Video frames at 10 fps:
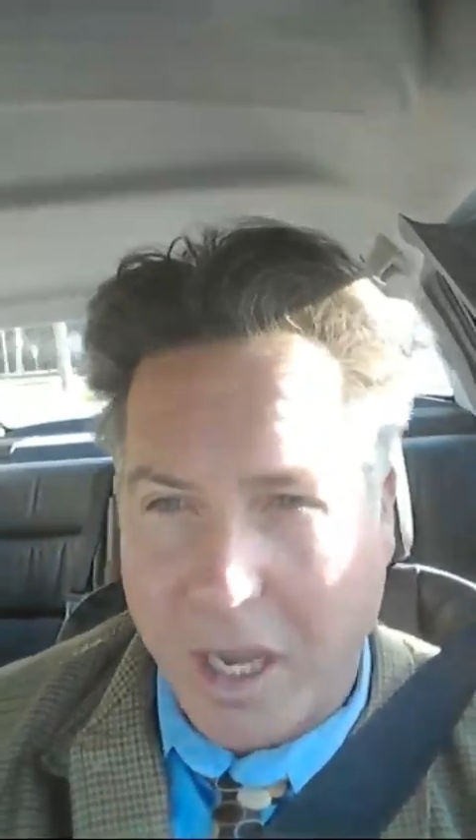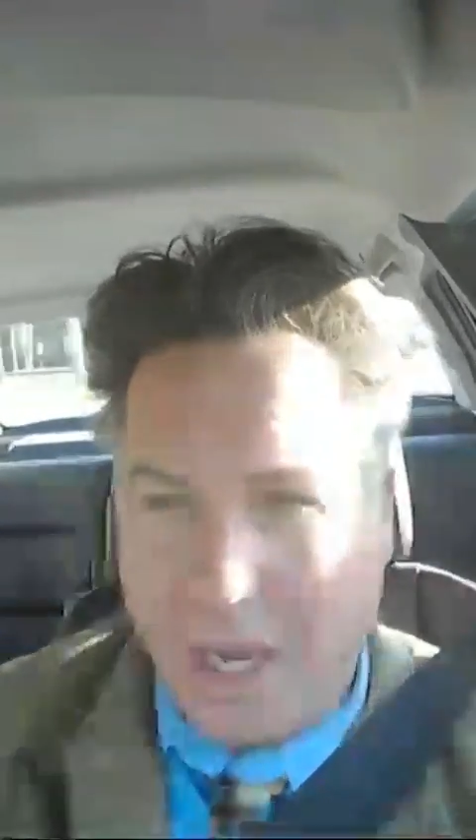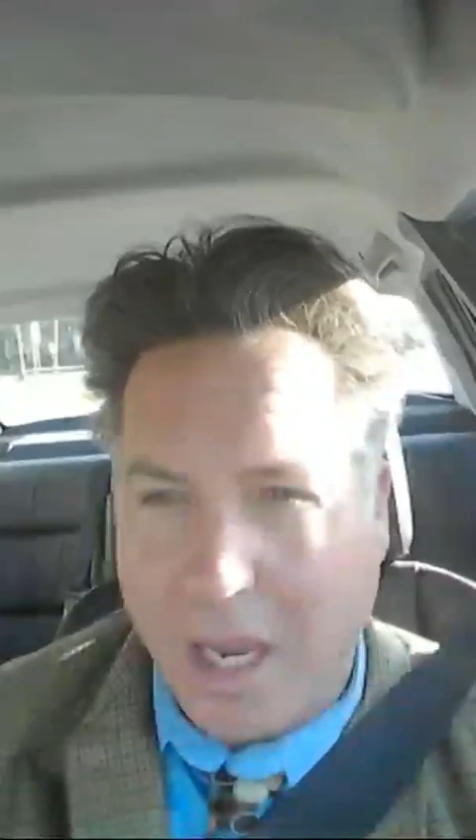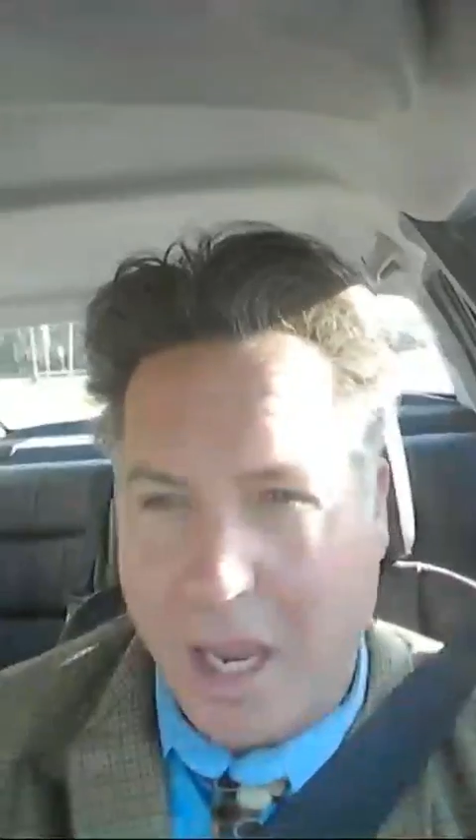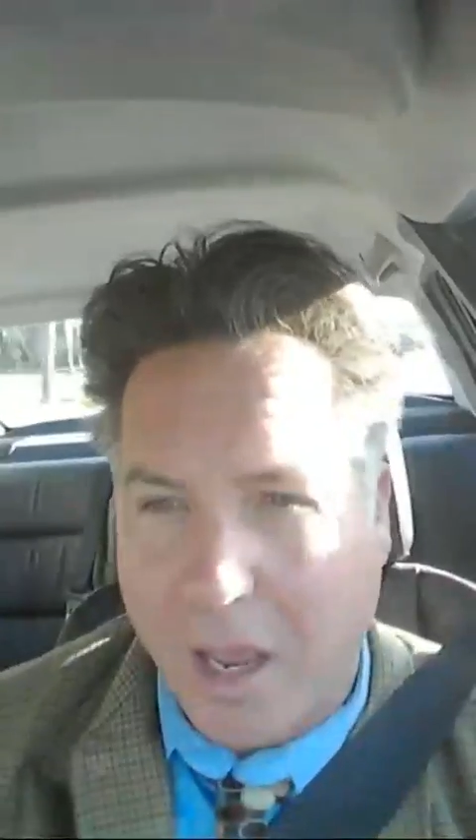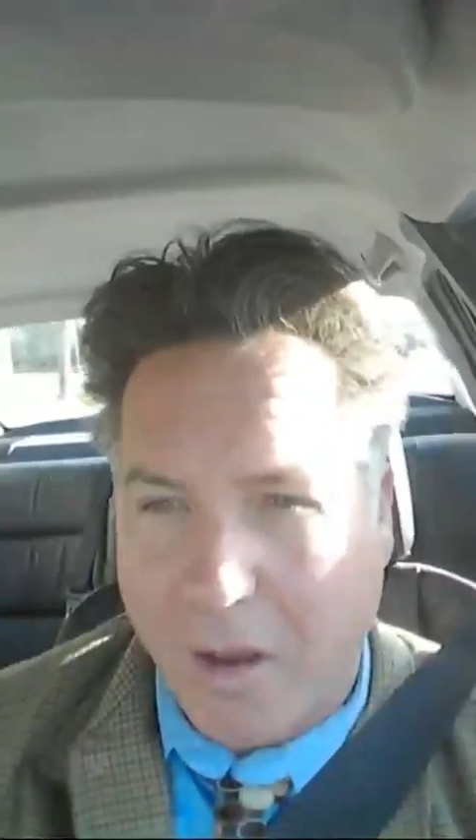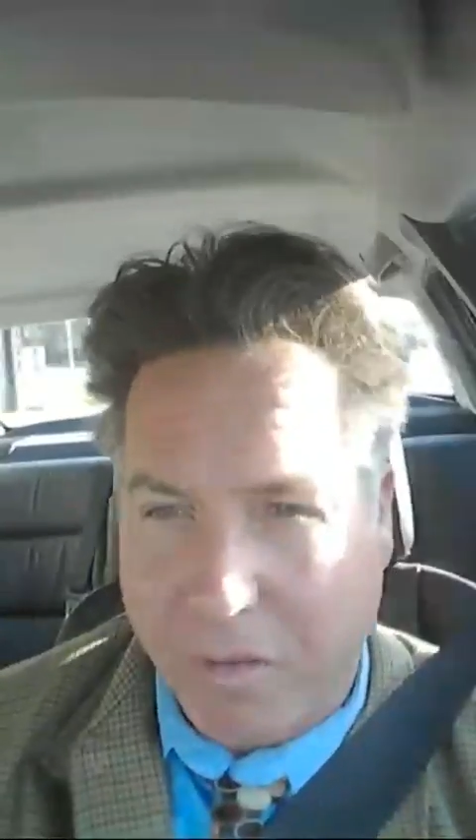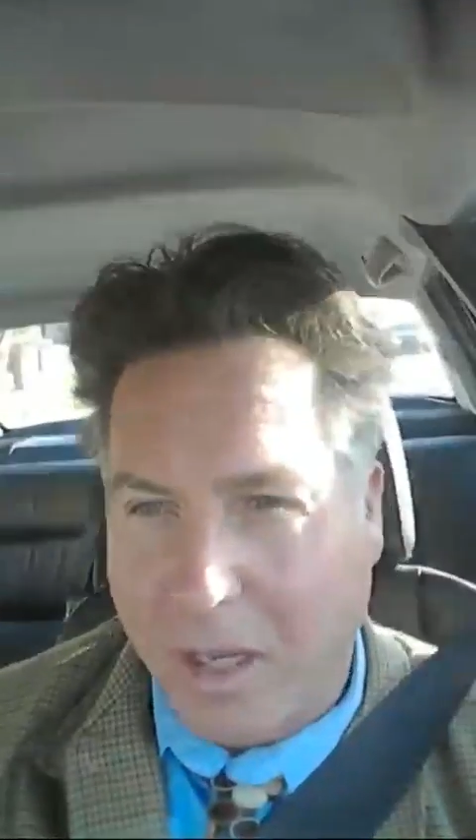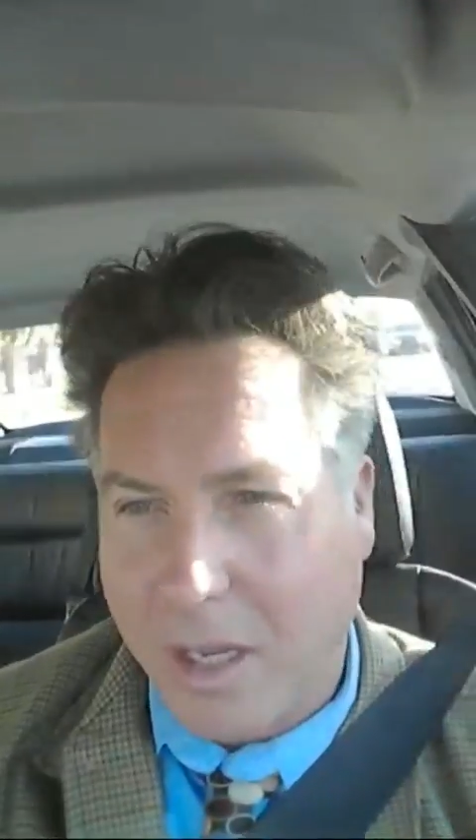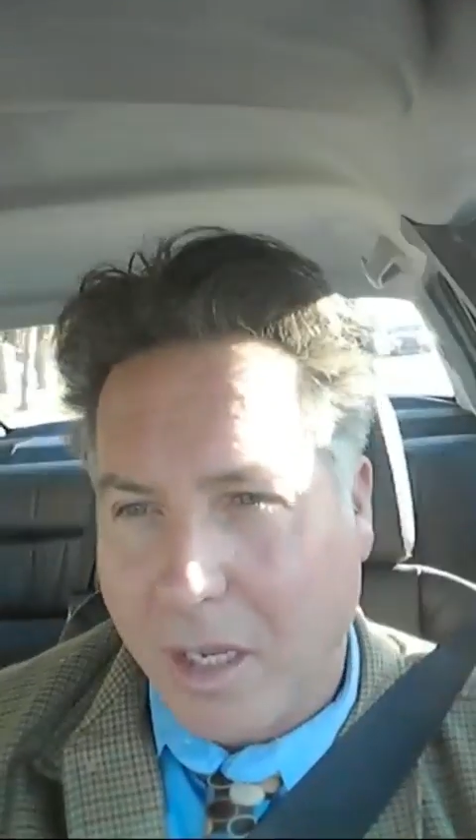They
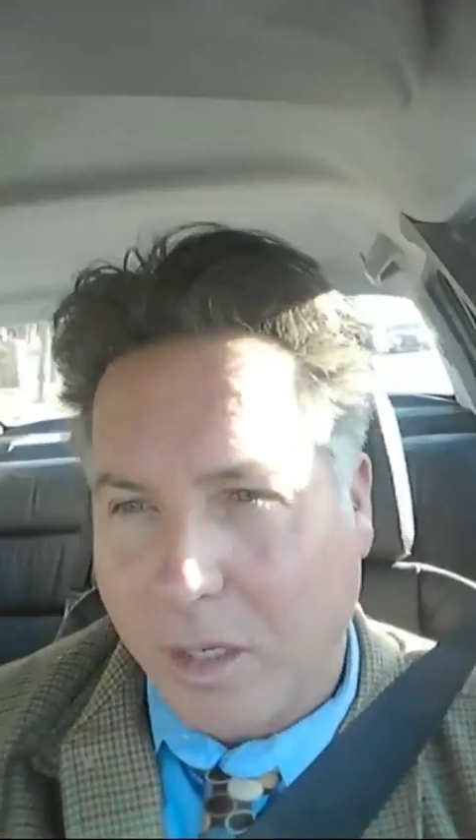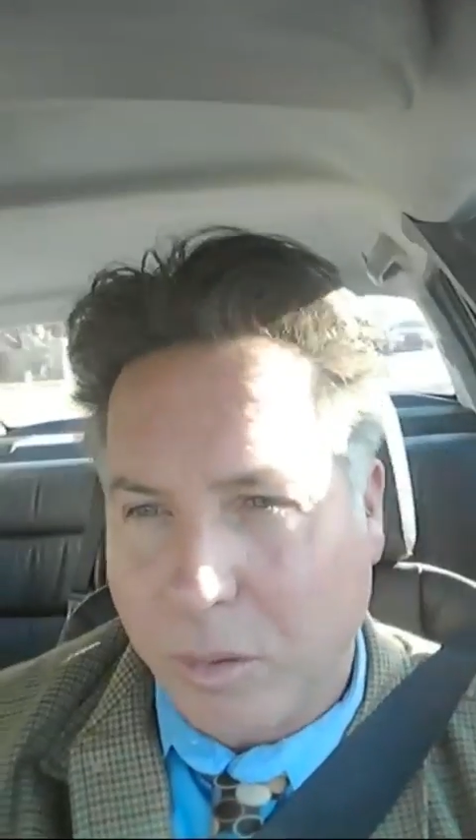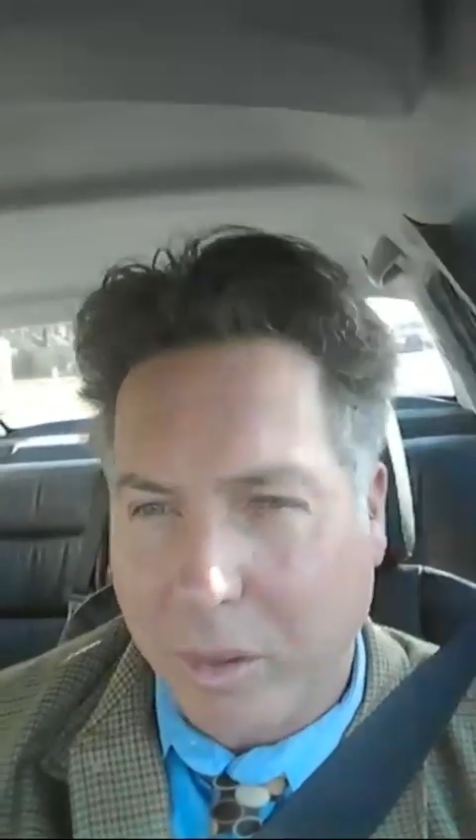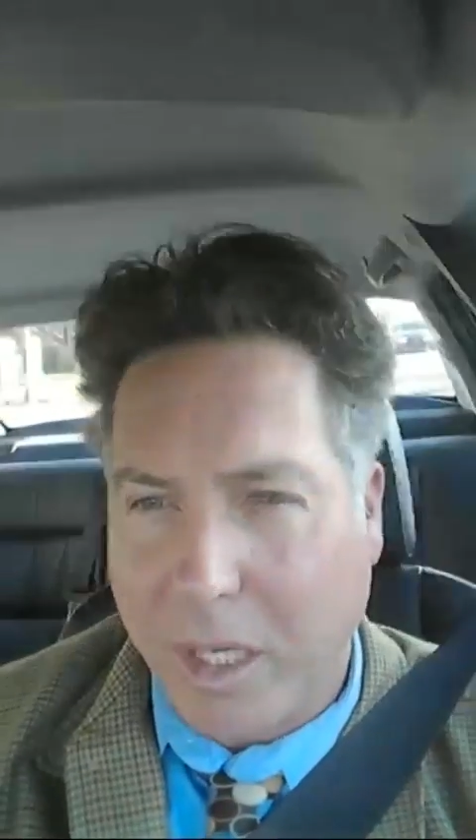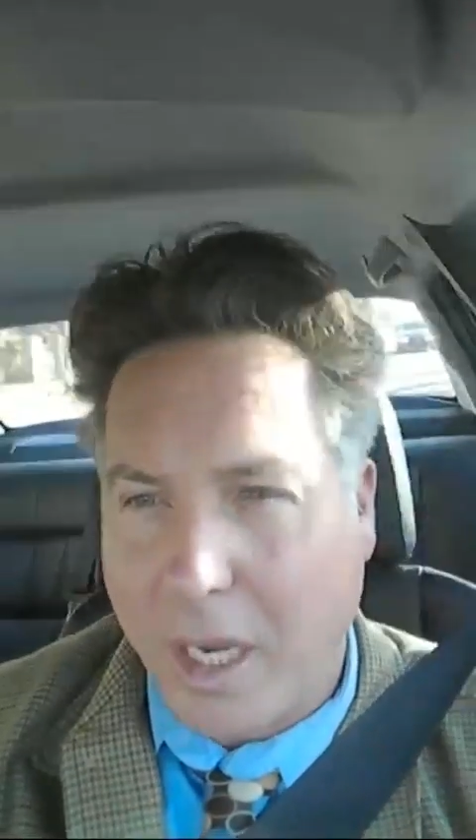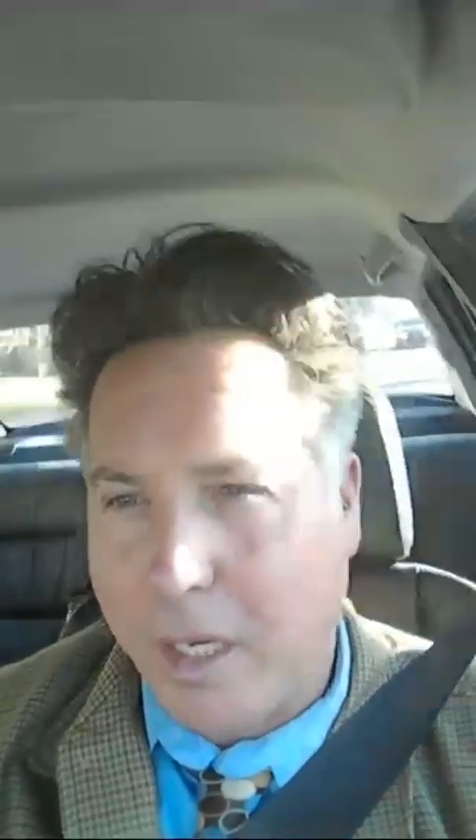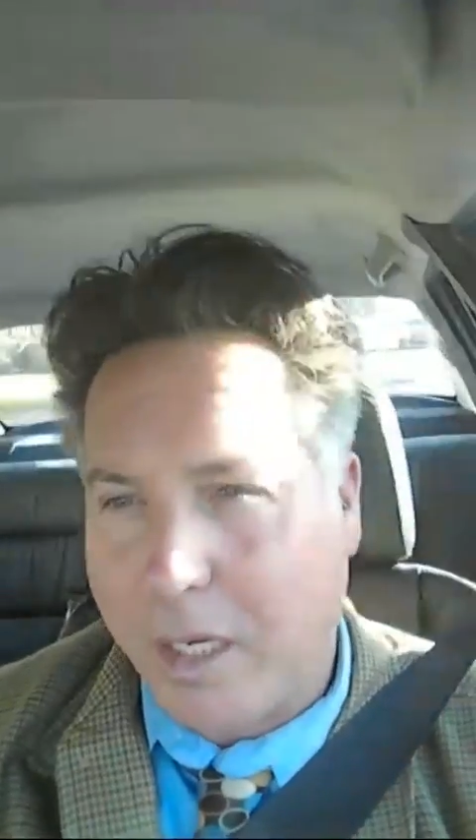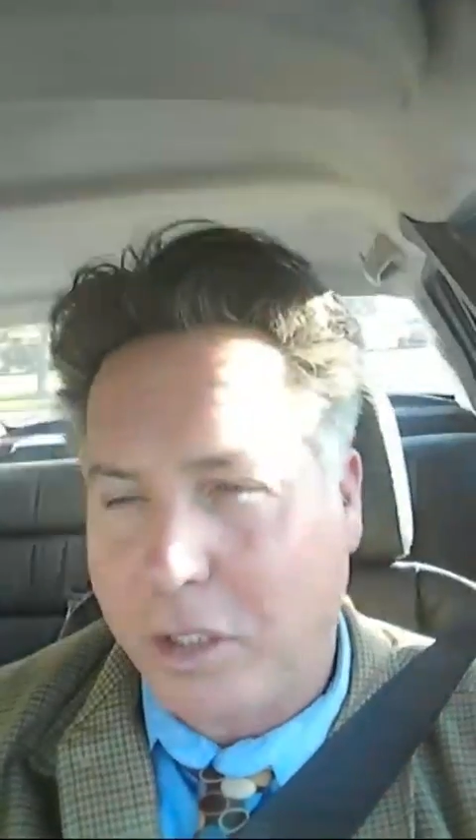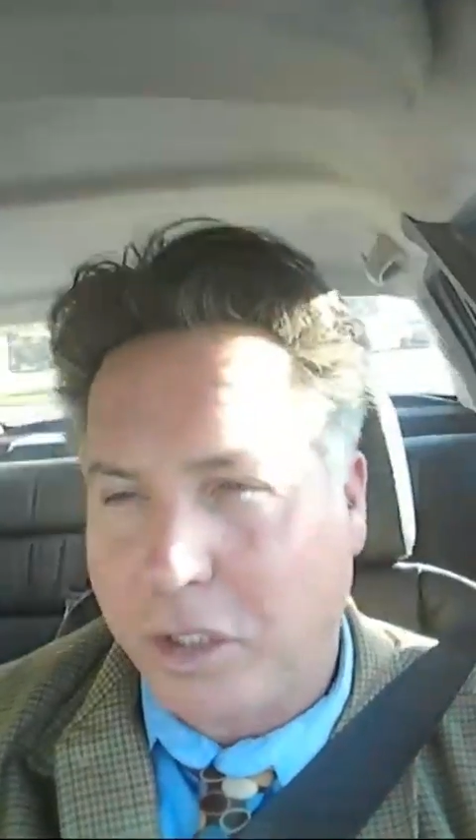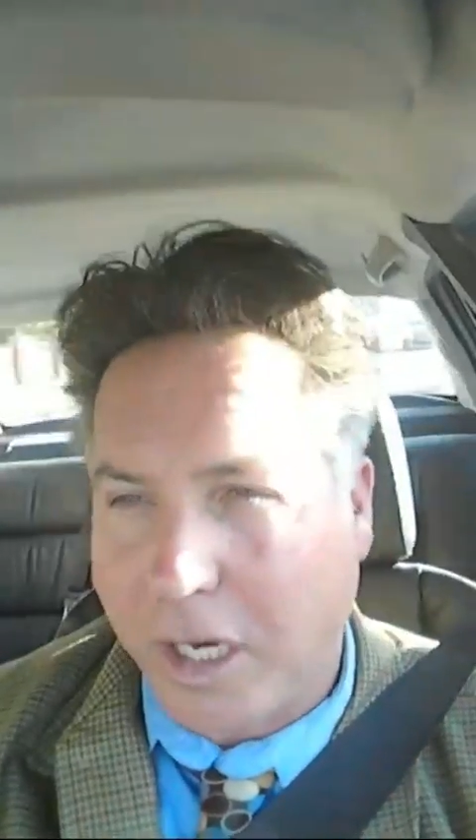have
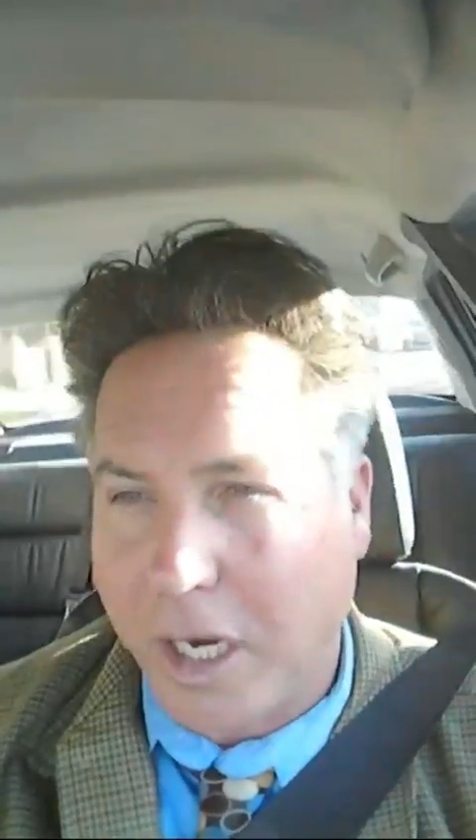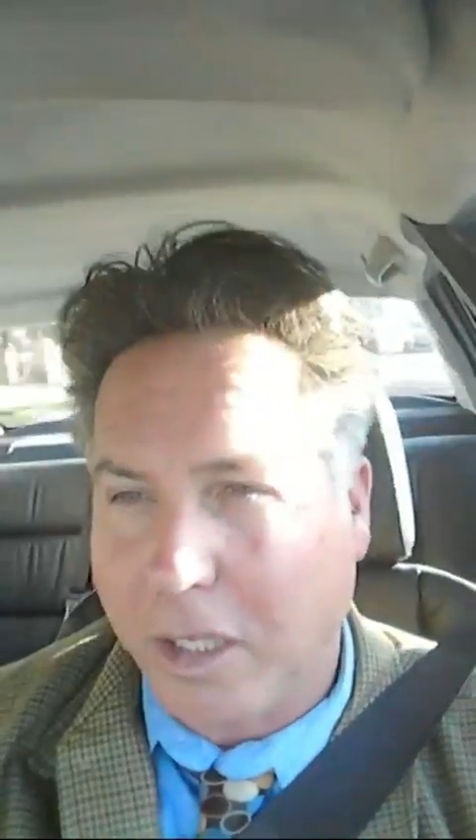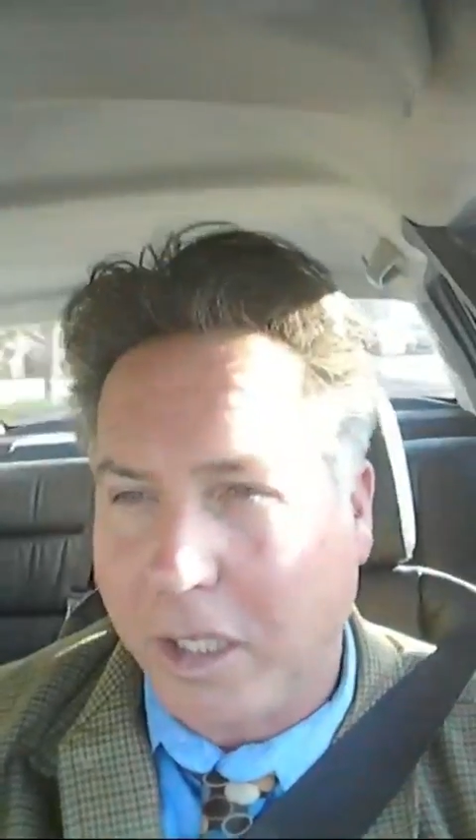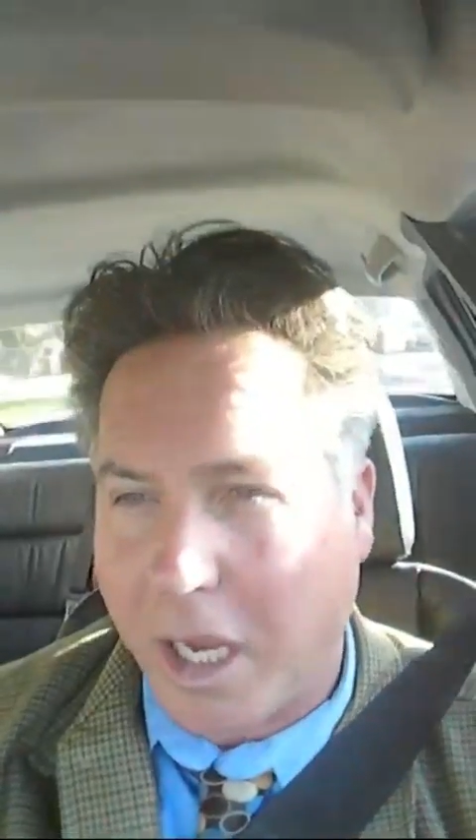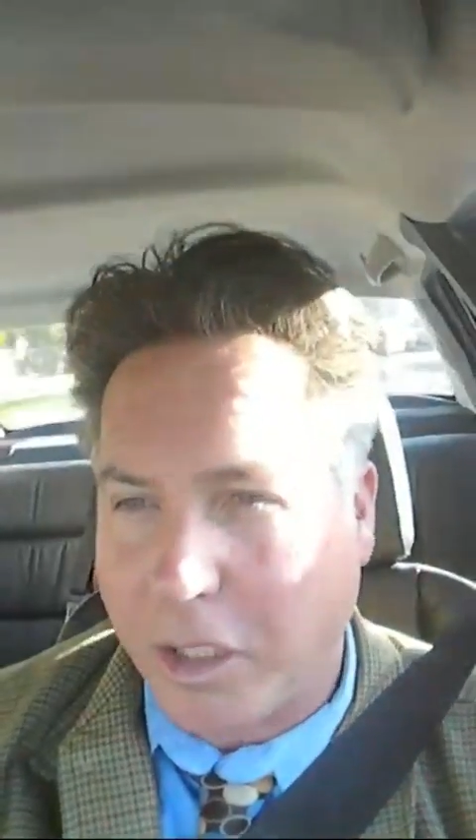created genetically